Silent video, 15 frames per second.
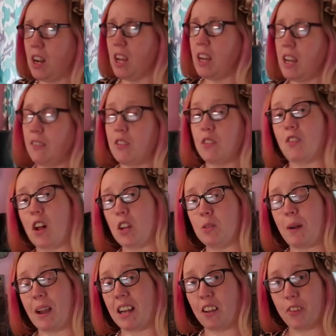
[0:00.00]
if you follow
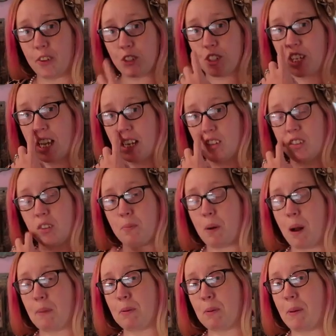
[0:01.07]
my other channel, The
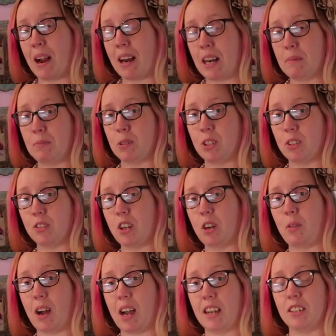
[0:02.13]
Proper Pineapple, you'll
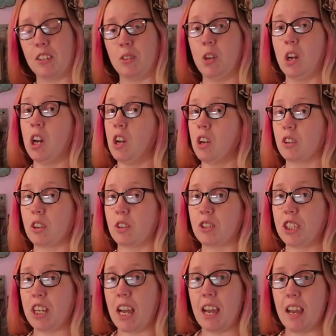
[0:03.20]
know I do
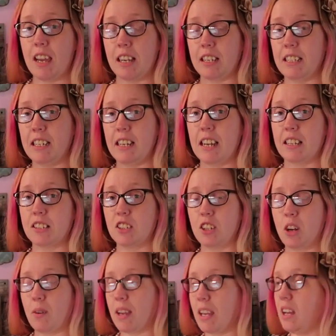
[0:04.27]
crochet and knitting and
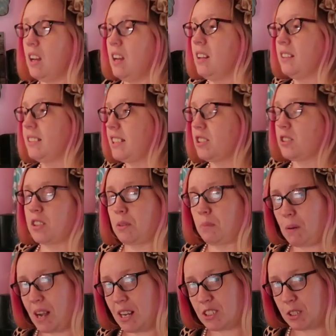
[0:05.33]
sewing. These are some
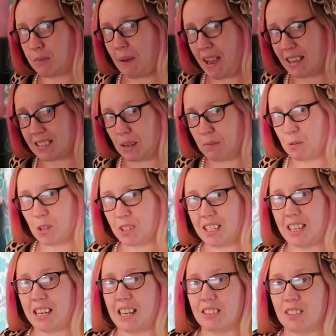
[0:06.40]
project bags I'm
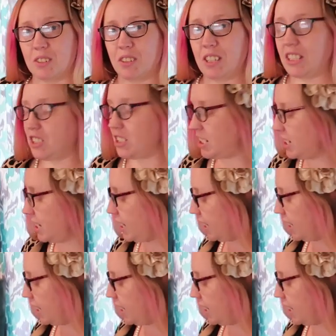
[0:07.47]
working on. So they just sit